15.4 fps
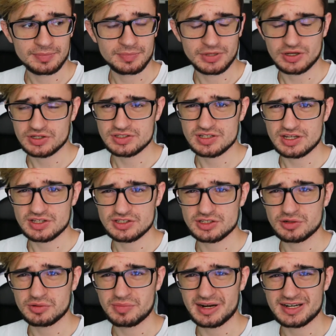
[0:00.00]
because there's
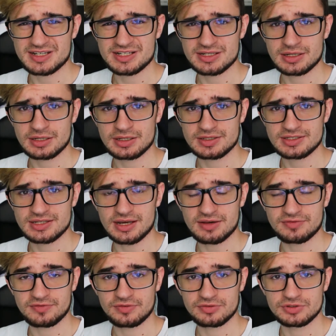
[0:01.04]
so much
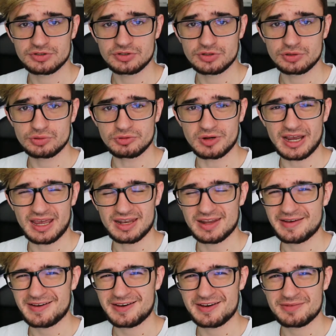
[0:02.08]
stuff to do
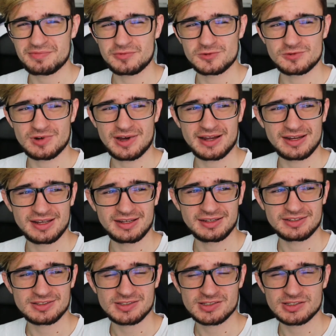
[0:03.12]
and I'm
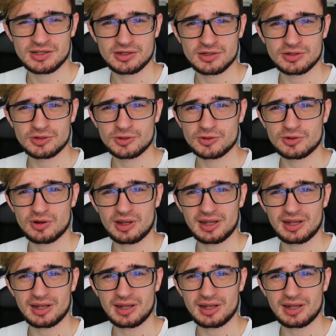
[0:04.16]
running so